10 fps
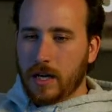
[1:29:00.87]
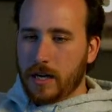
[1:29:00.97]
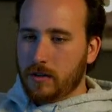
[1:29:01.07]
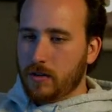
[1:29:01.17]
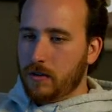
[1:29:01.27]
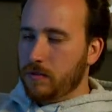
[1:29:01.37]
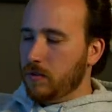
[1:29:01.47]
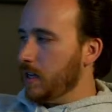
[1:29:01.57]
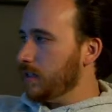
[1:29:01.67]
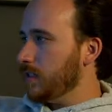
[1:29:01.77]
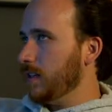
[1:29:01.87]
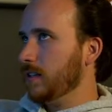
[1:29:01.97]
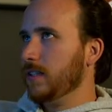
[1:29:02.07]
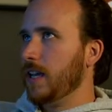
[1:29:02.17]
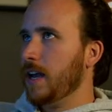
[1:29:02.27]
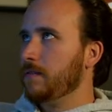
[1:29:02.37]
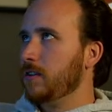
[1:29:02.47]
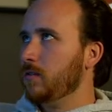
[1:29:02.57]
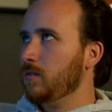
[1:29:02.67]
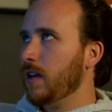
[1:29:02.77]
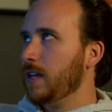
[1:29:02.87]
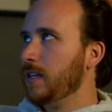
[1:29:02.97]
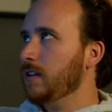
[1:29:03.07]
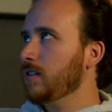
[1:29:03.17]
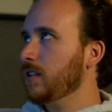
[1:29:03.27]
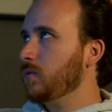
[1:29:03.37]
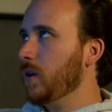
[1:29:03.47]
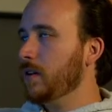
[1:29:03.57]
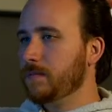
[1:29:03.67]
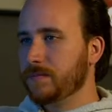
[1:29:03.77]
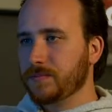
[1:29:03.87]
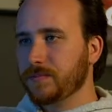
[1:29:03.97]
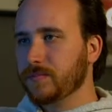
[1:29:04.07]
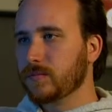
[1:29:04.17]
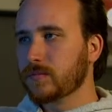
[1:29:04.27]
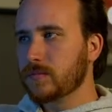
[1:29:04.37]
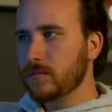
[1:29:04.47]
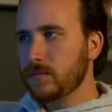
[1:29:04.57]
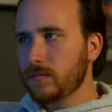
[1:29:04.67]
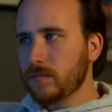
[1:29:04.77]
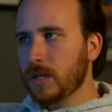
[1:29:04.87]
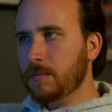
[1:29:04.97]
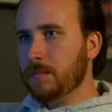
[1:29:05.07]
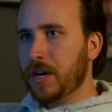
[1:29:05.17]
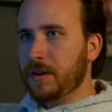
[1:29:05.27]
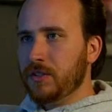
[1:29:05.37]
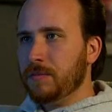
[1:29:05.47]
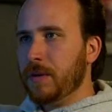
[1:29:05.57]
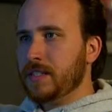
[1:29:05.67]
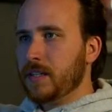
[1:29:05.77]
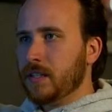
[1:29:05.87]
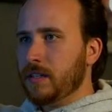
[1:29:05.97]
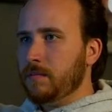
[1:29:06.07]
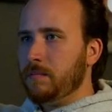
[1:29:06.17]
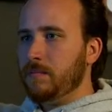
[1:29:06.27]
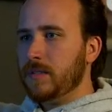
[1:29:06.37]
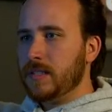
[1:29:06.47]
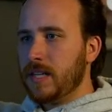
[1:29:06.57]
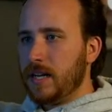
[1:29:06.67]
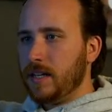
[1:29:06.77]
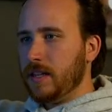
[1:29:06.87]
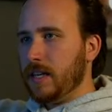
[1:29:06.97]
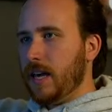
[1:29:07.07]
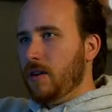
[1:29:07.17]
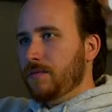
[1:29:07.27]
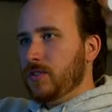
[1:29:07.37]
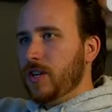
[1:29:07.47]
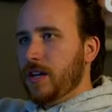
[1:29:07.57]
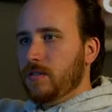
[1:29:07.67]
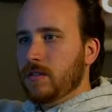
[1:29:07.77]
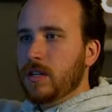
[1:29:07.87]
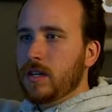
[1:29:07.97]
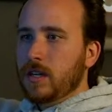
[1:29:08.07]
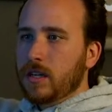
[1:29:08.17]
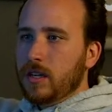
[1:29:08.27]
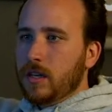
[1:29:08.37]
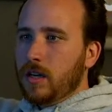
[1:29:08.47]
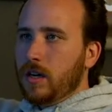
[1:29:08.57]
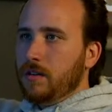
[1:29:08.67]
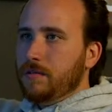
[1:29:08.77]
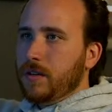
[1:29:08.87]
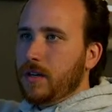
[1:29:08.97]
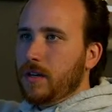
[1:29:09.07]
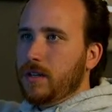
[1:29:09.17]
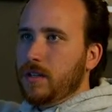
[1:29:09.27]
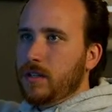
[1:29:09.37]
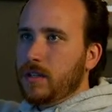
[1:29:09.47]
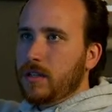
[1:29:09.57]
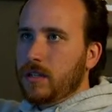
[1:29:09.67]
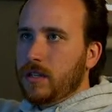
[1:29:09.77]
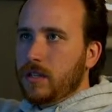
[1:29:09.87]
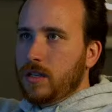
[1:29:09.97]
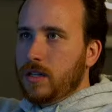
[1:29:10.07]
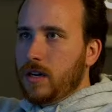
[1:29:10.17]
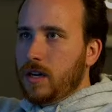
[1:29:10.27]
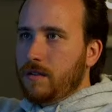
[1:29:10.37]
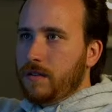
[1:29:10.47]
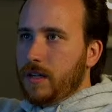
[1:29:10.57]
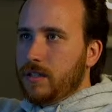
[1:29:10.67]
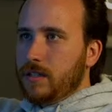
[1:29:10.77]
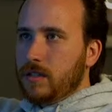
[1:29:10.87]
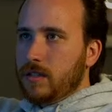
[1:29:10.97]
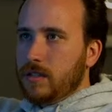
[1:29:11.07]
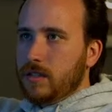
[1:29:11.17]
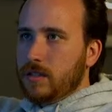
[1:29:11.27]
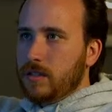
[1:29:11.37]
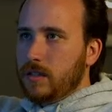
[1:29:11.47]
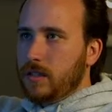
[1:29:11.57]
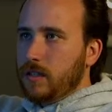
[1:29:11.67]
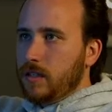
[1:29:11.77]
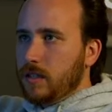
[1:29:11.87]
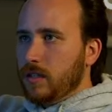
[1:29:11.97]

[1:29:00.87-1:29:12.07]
I don't know if you necessarily have to do that here as well, but you're basically setting the alpha channel of it. Let's see.